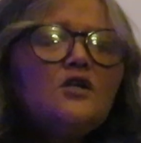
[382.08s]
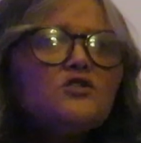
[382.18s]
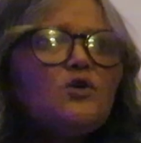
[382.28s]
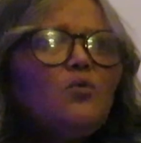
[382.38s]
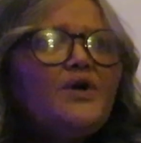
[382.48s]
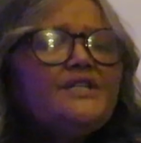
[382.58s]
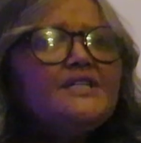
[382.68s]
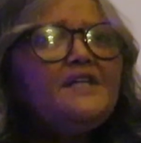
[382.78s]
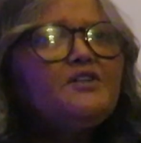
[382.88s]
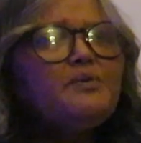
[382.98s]
So what is
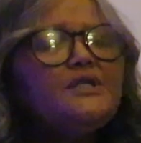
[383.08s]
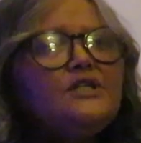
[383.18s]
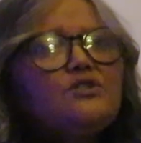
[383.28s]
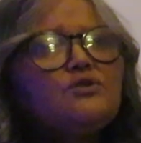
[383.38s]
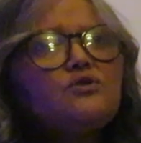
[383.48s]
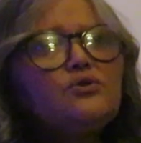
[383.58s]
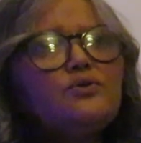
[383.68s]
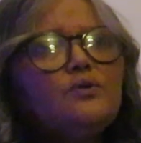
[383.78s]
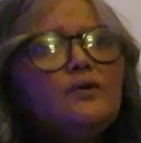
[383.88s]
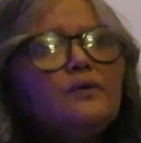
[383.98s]
it that we need to
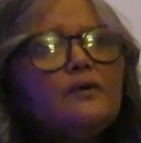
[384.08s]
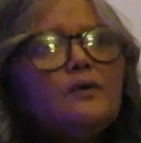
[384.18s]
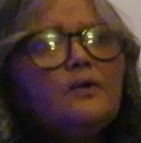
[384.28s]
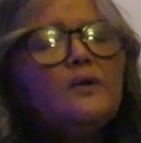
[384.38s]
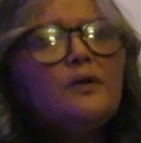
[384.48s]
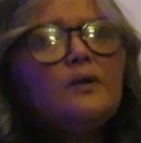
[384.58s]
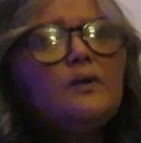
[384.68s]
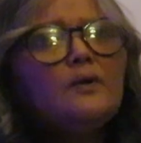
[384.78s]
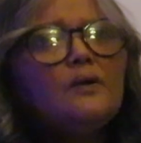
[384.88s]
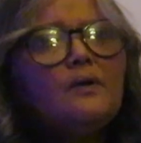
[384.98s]
do?
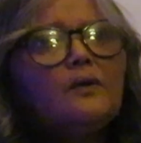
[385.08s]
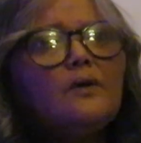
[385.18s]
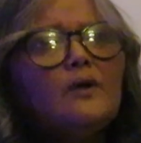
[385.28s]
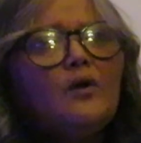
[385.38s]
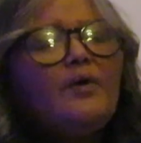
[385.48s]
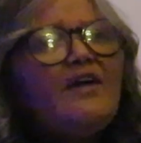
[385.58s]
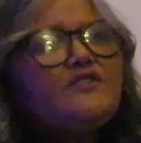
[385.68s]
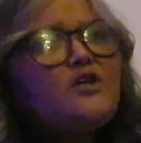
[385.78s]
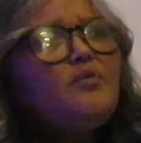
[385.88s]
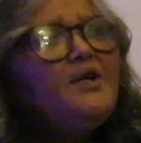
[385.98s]
We have
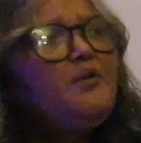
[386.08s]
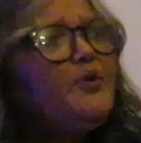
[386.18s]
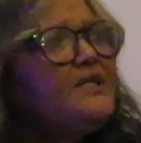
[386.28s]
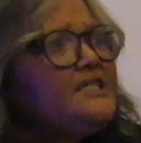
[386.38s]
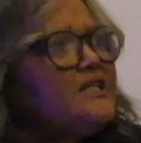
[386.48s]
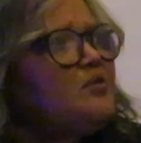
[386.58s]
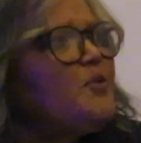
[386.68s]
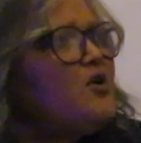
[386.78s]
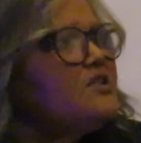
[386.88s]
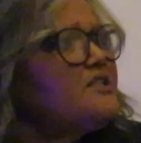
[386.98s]
so many political
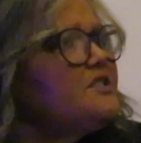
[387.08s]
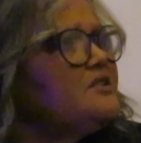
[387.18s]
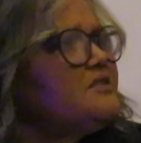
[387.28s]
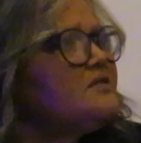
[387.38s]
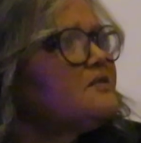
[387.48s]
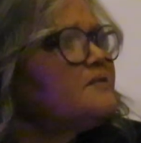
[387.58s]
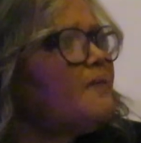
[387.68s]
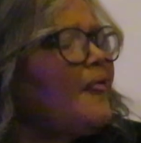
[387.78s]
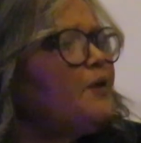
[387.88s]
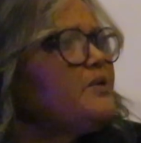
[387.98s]
parties,
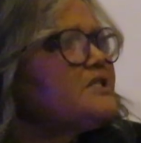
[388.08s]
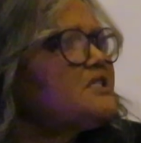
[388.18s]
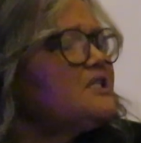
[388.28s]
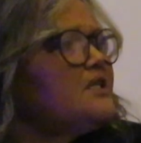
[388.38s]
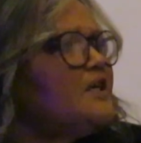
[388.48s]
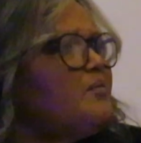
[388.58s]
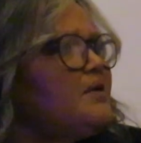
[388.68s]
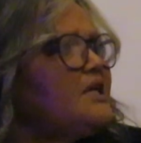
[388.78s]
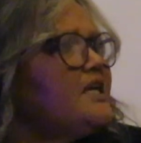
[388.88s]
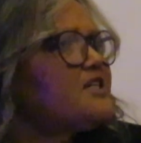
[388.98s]
and we see them
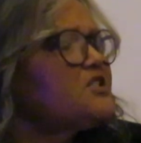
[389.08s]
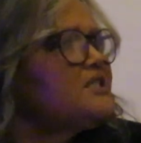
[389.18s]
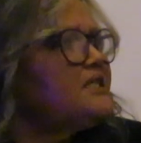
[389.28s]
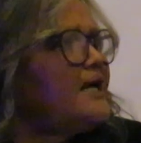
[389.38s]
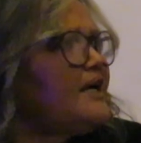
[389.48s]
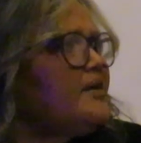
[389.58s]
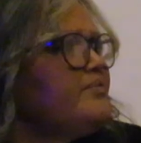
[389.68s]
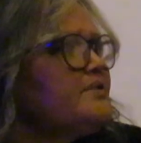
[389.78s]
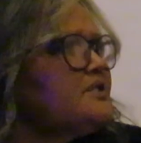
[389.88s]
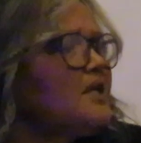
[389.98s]
election
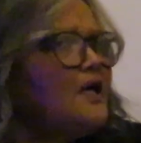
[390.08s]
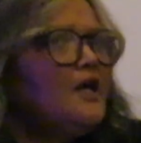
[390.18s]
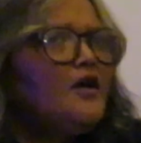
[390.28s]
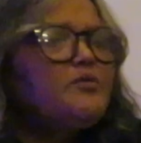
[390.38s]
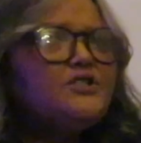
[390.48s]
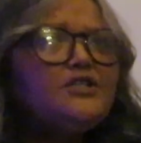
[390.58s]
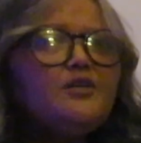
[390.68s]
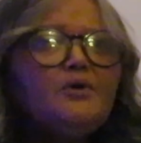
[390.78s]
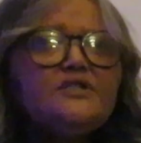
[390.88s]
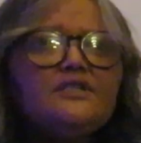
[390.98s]
times, and we see
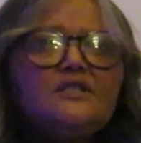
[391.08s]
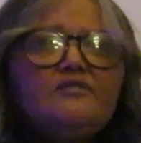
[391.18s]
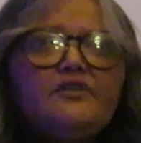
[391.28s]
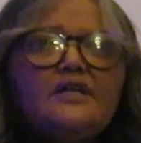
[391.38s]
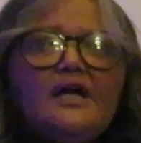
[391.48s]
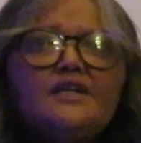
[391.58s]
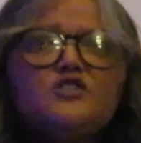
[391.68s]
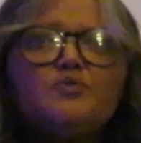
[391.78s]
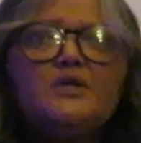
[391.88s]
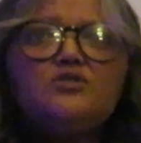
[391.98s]
them on TV and in
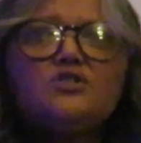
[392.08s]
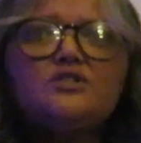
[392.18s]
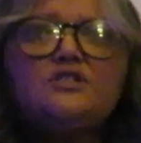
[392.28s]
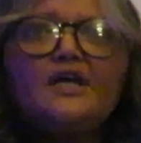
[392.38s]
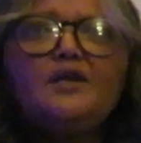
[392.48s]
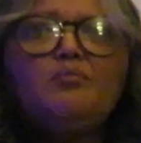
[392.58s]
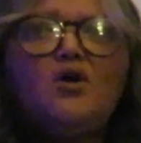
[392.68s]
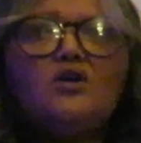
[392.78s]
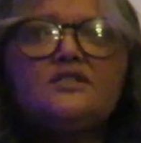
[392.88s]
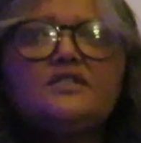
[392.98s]
speeches and in
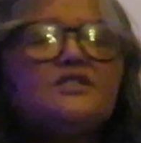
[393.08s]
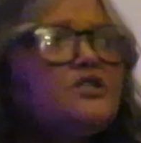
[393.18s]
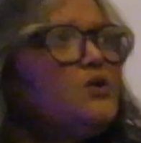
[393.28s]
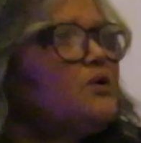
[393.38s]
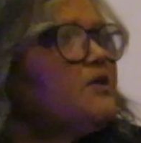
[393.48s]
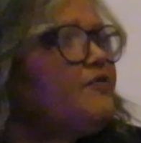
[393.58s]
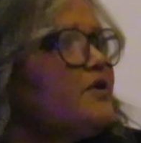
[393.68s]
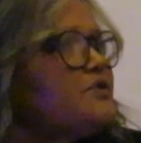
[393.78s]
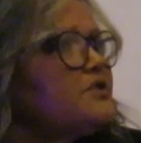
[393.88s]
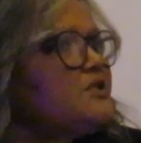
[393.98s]
marches and all of
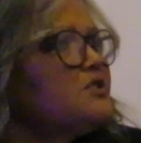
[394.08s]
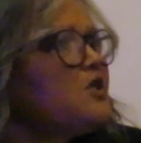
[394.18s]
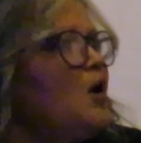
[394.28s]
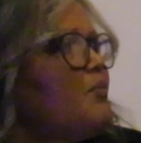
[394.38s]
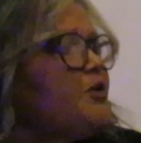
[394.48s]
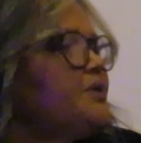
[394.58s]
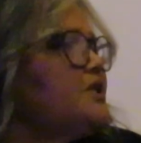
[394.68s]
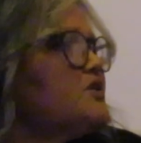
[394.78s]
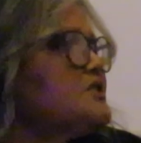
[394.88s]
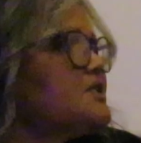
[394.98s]
those things, but we
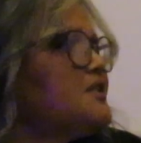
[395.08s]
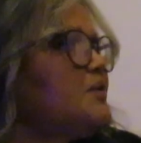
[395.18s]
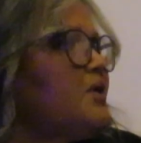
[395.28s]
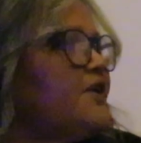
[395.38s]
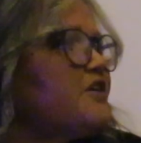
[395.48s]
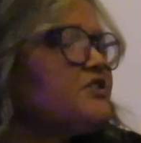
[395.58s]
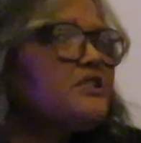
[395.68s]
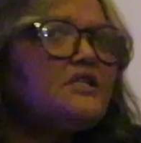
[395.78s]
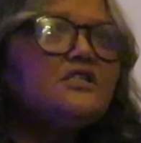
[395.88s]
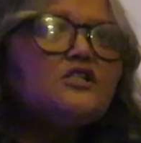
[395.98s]
don't see them on our streets